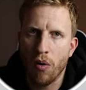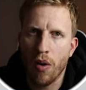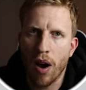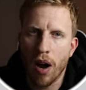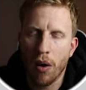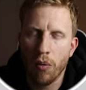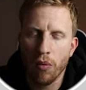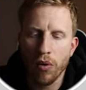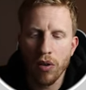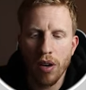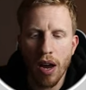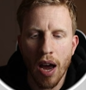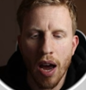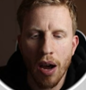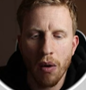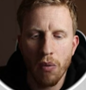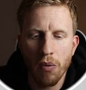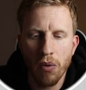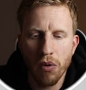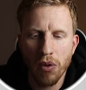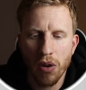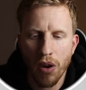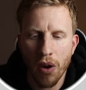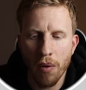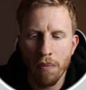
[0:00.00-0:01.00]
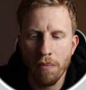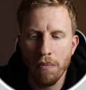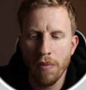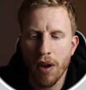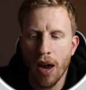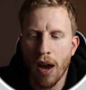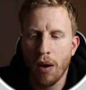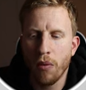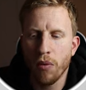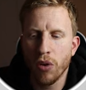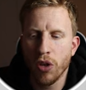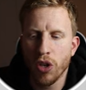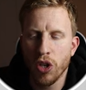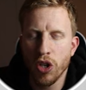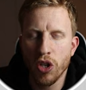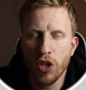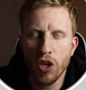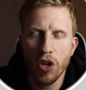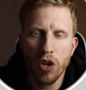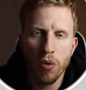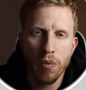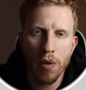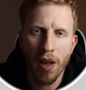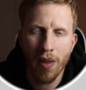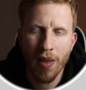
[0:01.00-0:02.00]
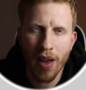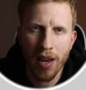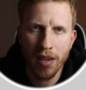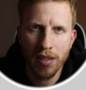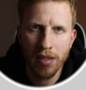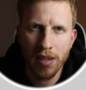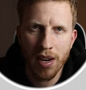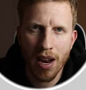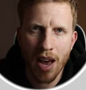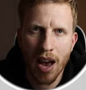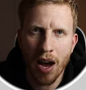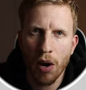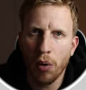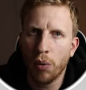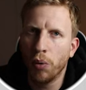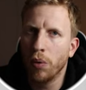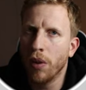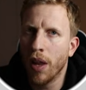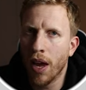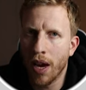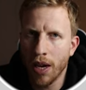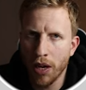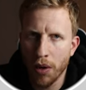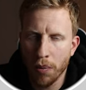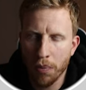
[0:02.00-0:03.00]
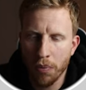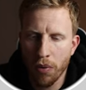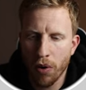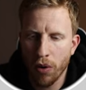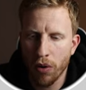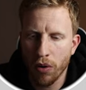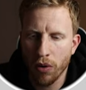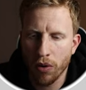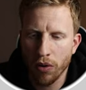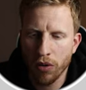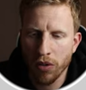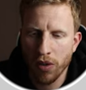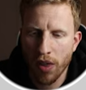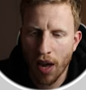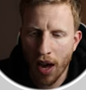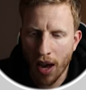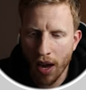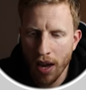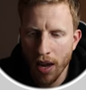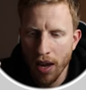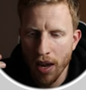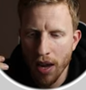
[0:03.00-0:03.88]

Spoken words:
I would assume that that's an outlier product that,